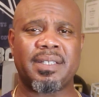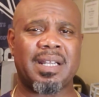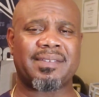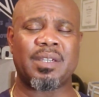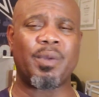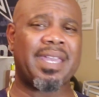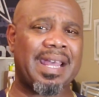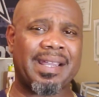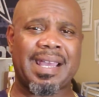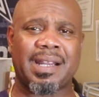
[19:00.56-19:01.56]
Then I think we
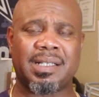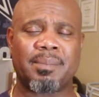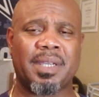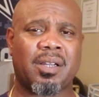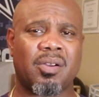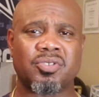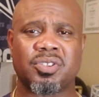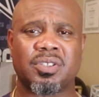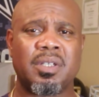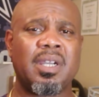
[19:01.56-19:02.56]
kind of got a little bit closer
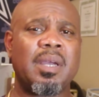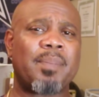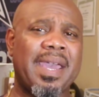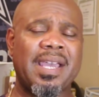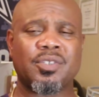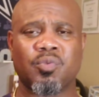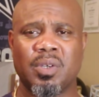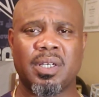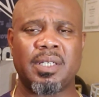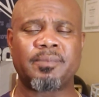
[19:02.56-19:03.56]
to pass
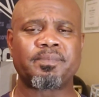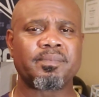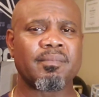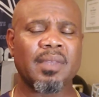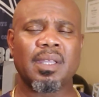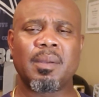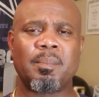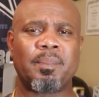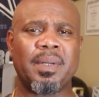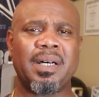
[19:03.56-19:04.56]
run.
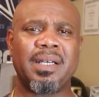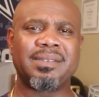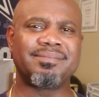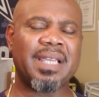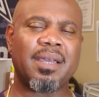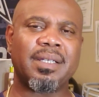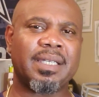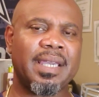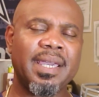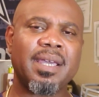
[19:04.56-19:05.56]
But
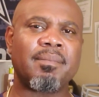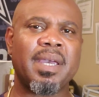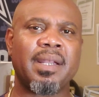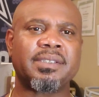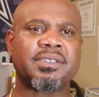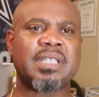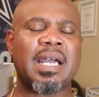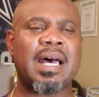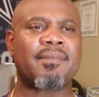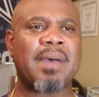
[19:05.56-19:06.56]
again, man,
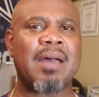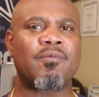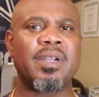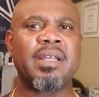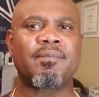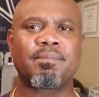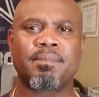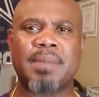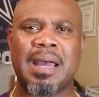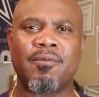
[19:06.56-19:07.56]

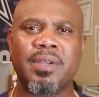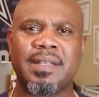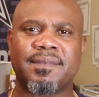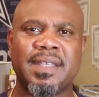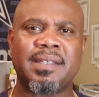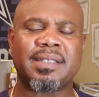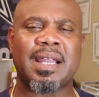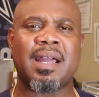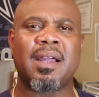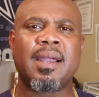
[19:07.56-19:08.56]
I really think
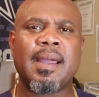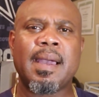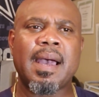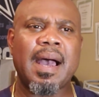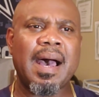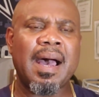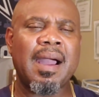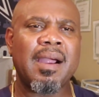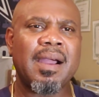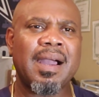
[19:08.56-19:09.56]
that
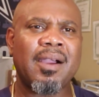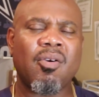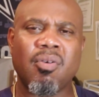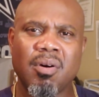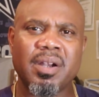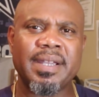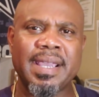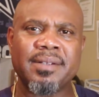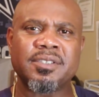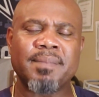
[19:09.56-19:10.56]
our
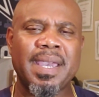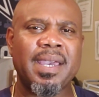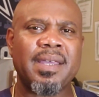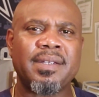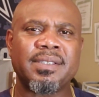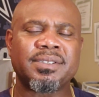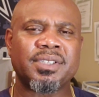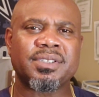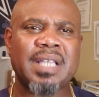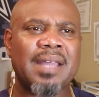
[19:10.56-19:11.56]
coordinators, man, is
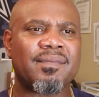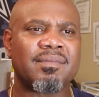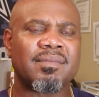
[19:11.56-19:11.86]
just not.